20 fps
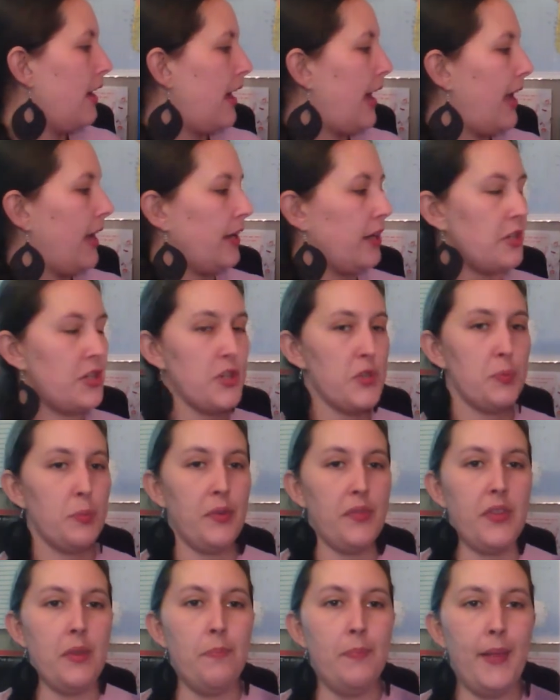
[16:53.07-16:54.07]
I could just
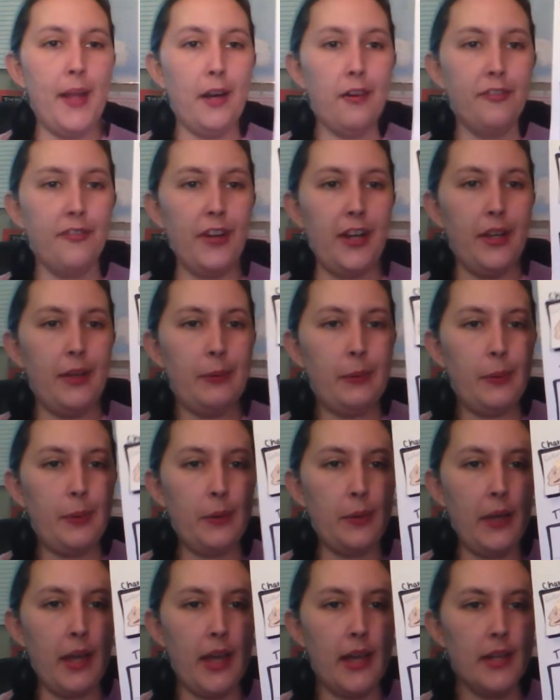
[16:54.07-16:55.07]
put them there for you,
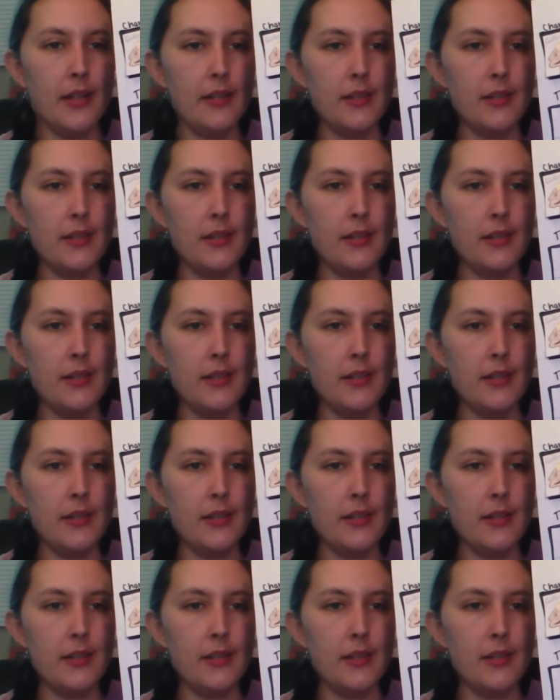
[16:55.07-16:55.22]
okay?